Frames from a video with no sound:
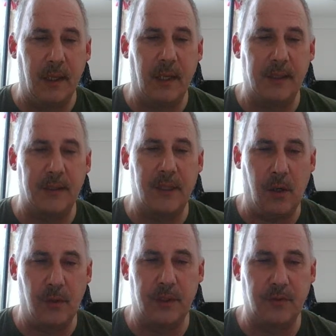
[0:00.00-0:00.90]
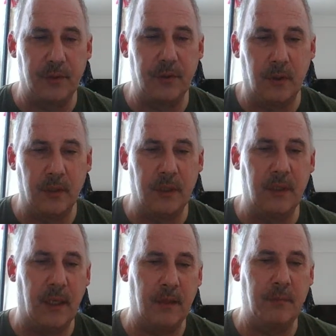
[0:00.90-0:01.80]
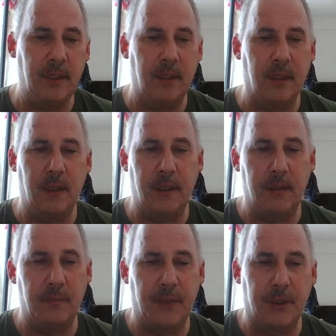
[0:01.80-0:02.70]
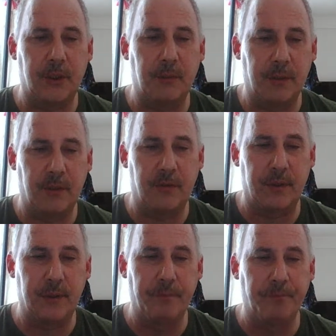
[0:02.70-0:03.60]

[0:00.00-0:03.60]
And that's how it is for Nolan and Mia in Picture Imperfect.